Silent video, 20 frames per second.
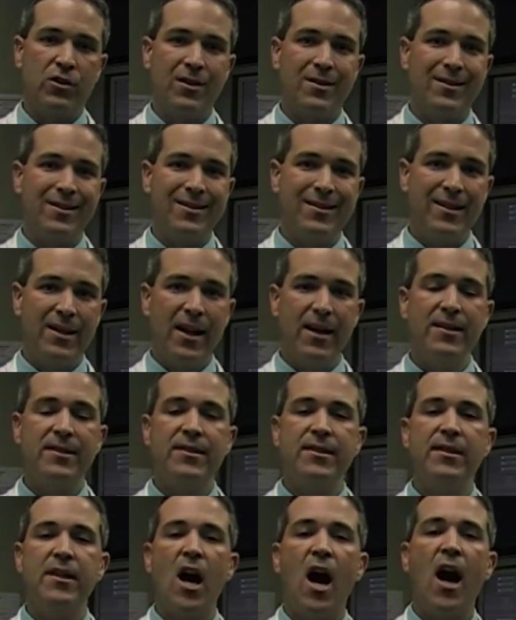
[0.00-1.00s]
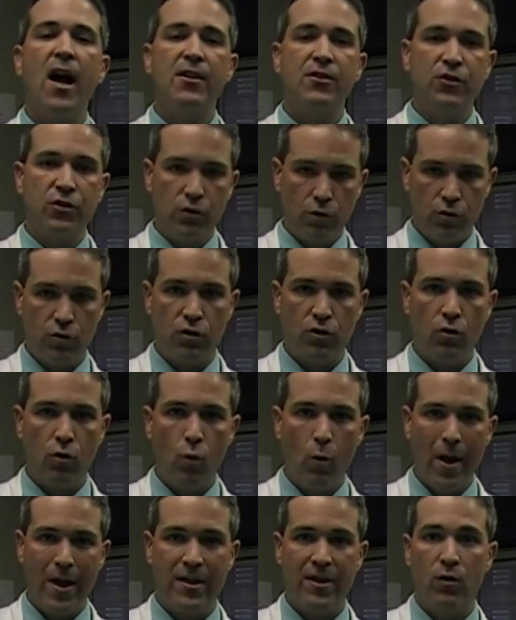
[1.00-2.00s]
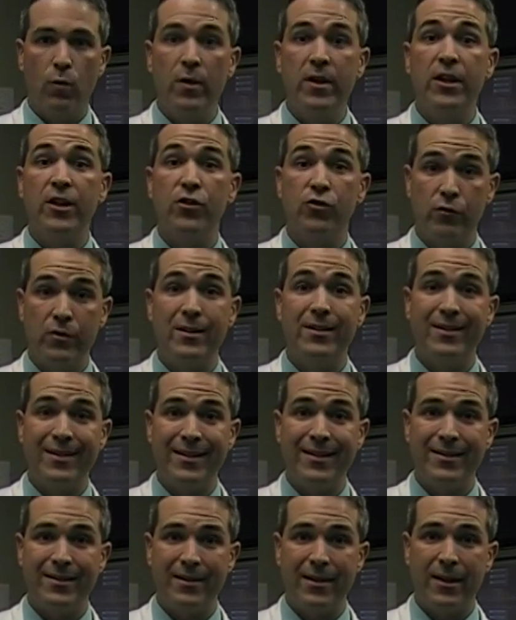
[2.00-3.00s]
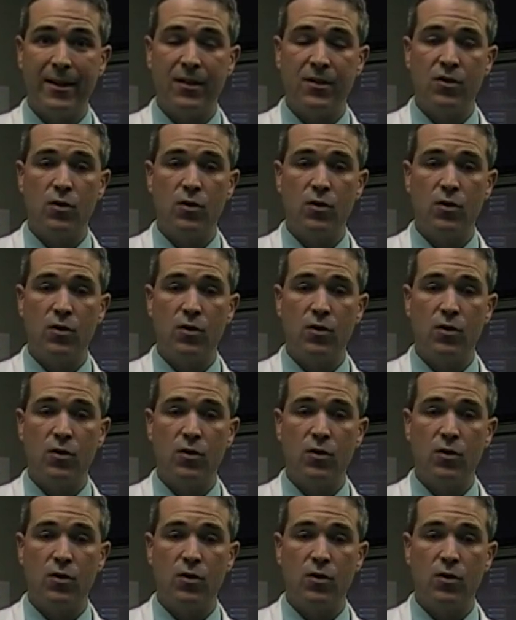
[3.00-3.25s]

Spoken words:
is it's a nice non-surgical way that we can treat these things.